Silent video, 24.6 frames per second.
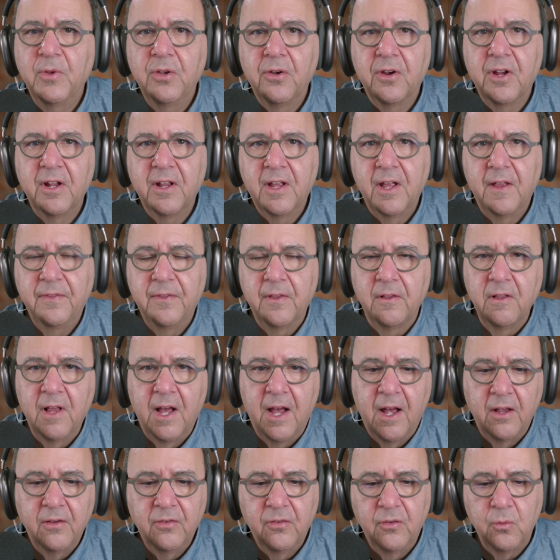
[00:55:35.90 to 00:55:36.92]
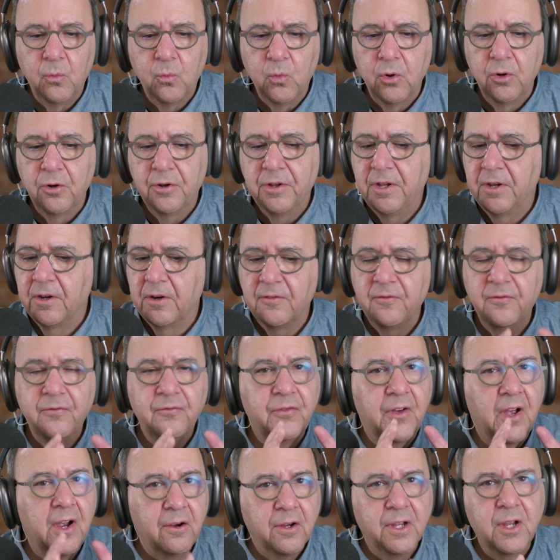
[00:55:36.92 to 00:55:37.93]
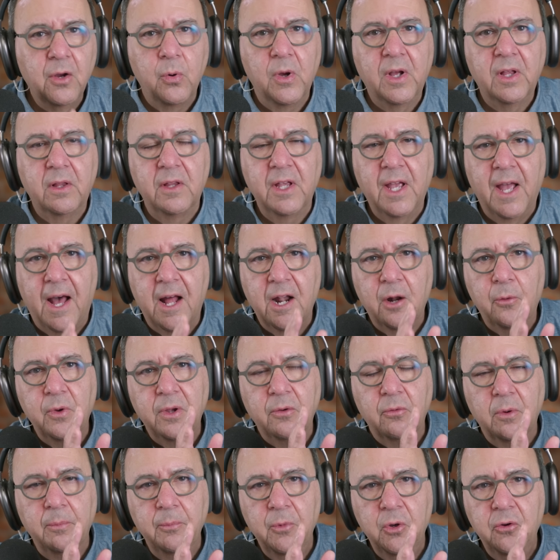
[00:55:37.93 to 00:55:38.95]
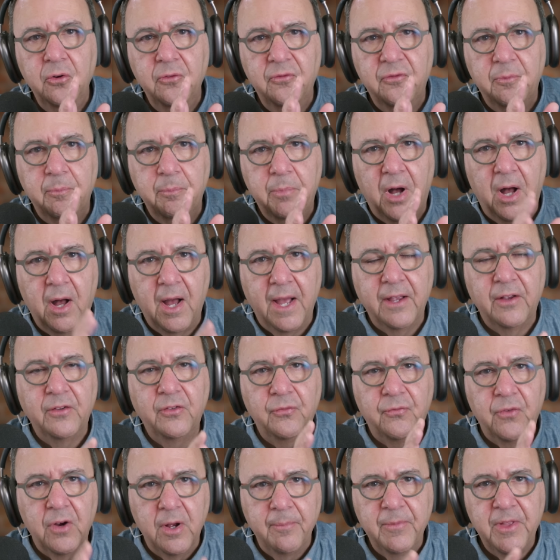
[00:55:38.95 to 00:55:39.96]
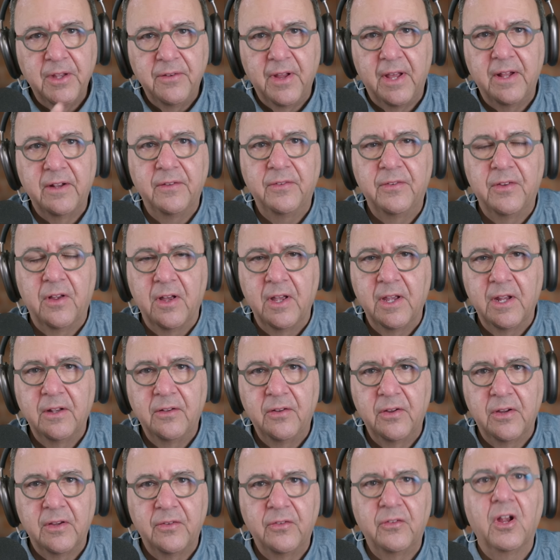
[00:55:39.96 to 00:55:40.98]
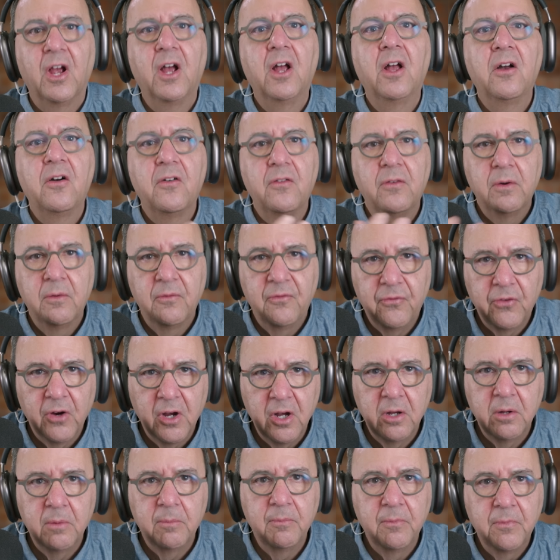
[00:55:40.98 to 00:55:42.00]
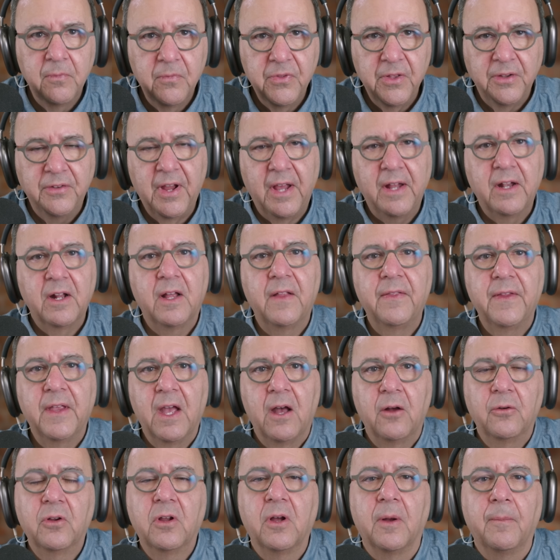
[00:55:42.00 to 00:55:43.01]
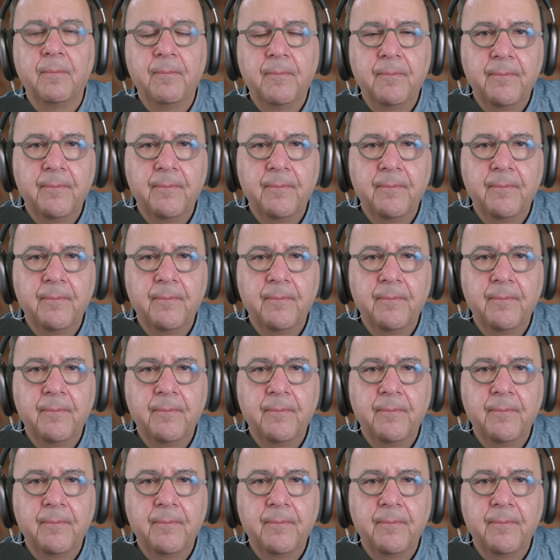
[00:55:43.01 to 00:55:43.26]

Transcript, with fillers: you're going to get the last word here very quickly. How do we remove bias from the data scientist, from the data and the outcome?